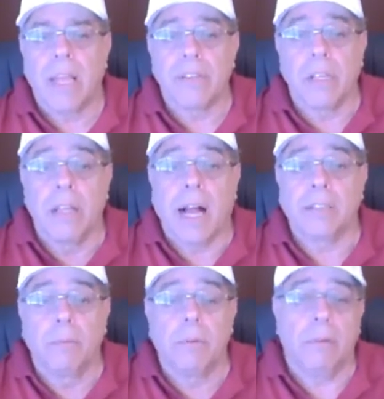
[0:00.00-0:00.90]
Has a
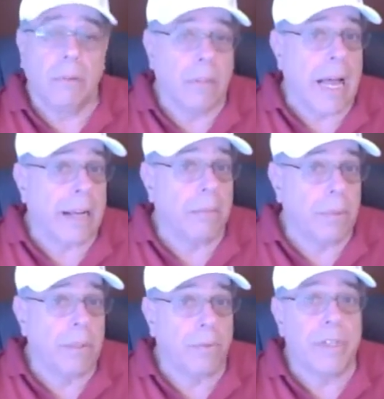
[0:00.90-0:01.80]

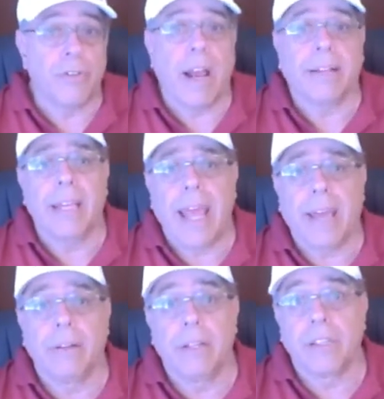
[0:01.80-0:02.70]
lockable retracting
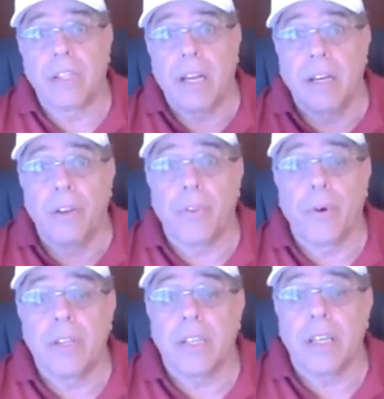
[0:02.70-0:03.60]
handle extending to
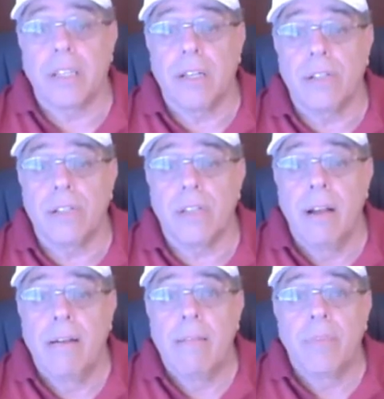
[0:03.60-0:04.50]
36 inches.
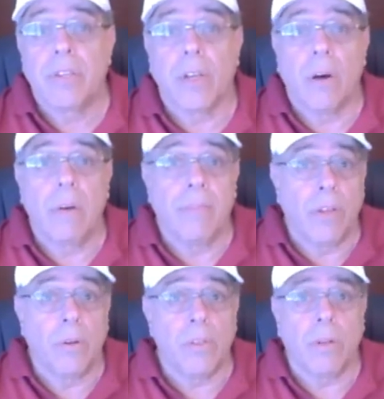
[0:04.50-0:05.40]
So even
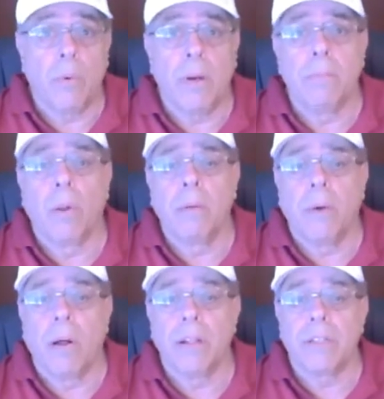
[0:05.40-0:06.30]
though it's only one bowling
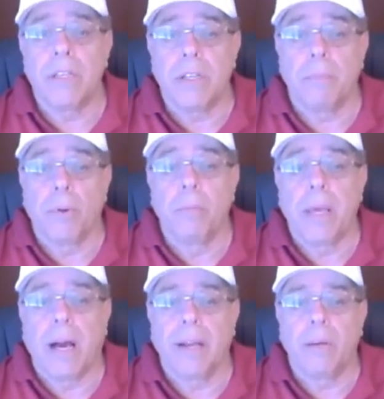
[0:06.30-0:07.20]
ball, it's easy to pull
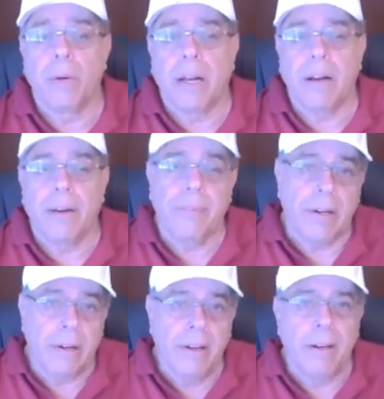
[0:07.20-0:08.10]
behind you without
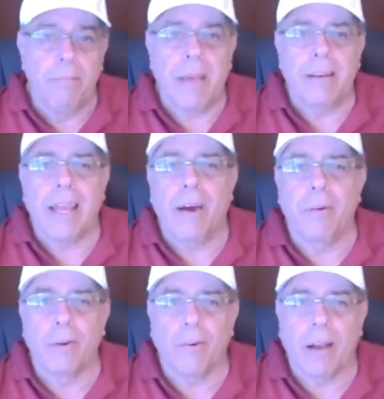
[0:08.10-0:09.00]
having to bend
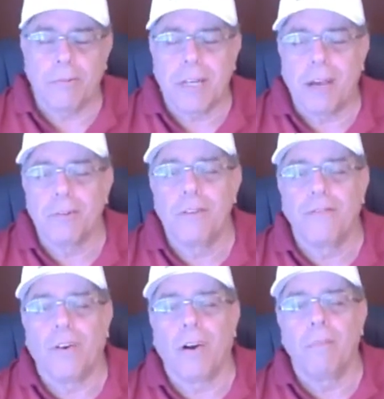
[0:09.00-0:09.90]
down or crouch down too
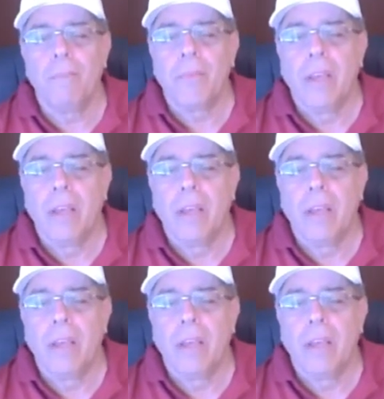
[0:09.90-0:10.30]
far.